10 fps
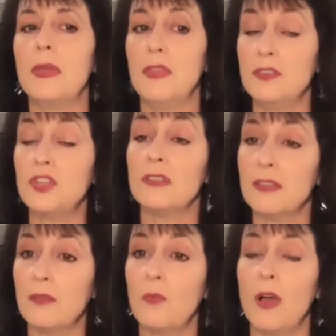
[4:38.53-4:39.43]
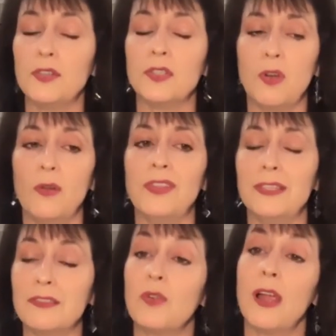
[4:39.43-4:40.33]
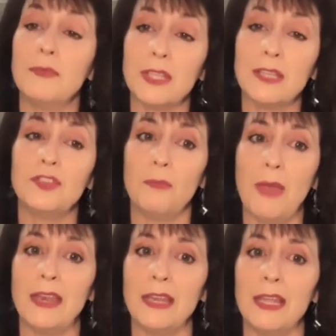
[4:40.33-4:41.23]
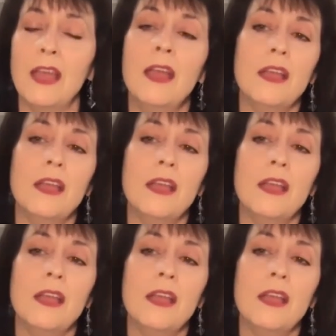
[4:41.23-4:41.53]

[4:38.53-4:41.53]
And then Genocide Watch has called these crimes against humanity.